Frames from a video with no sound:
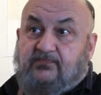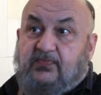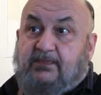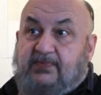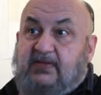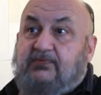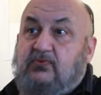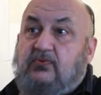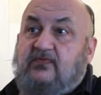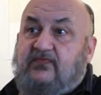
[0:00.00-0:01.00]
the people
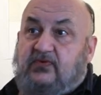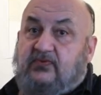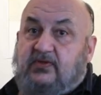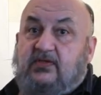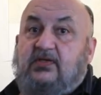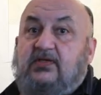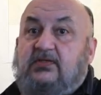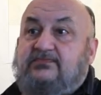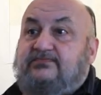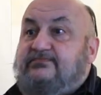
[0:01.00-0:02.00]
who are viewing,
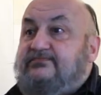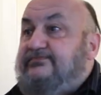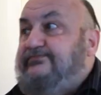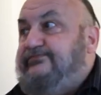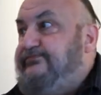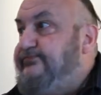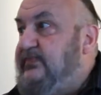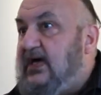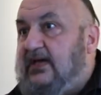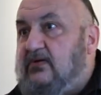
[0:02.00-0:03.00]
I